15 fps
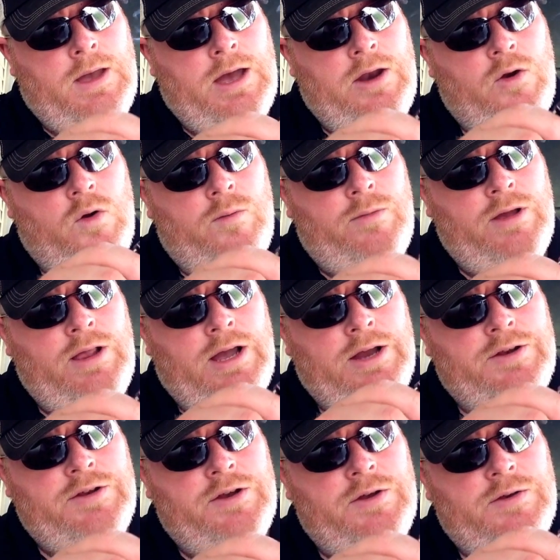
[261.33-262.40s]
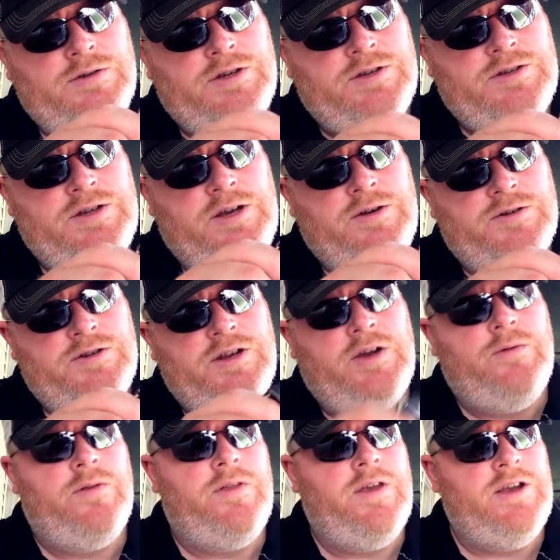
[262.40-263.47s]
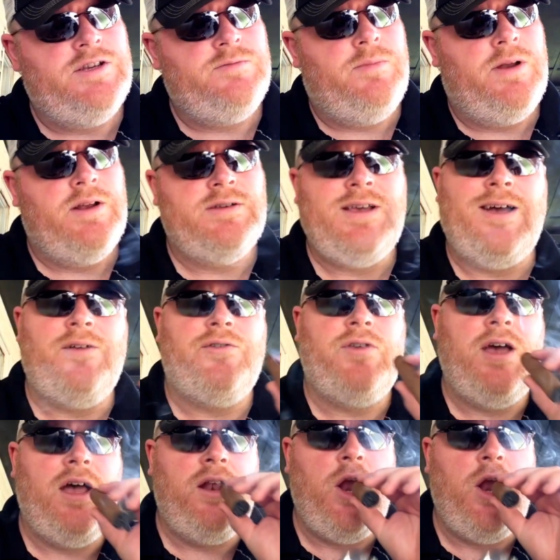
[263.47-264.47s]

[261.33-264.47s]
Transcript: I normally like to use a cedar stick with these, but it's outside.